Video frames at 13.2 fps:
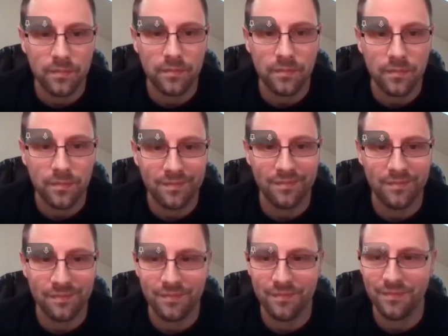
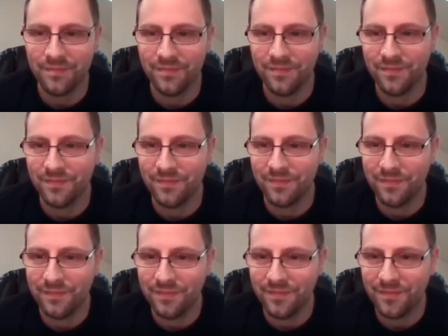
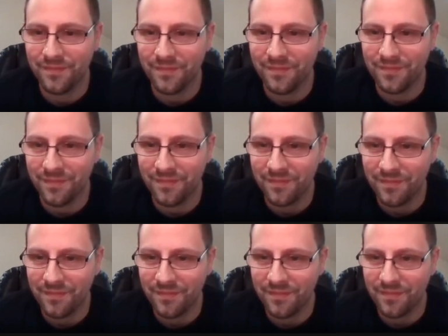
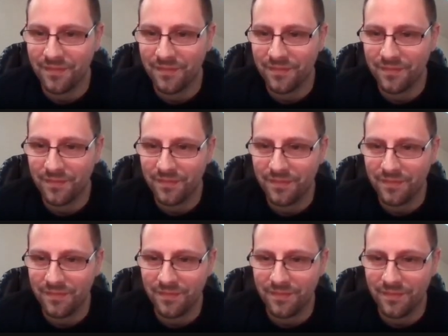
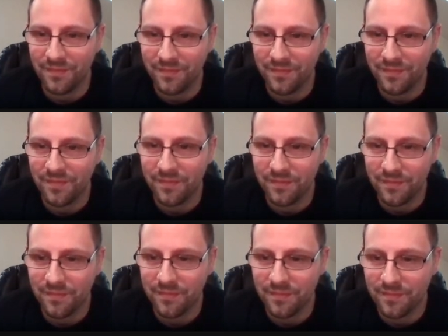
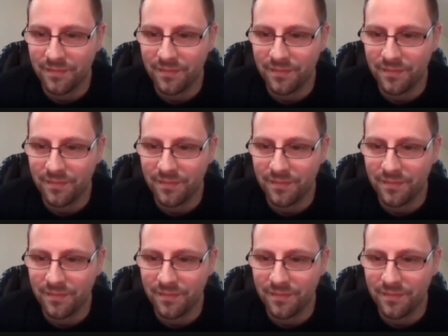(not speaking)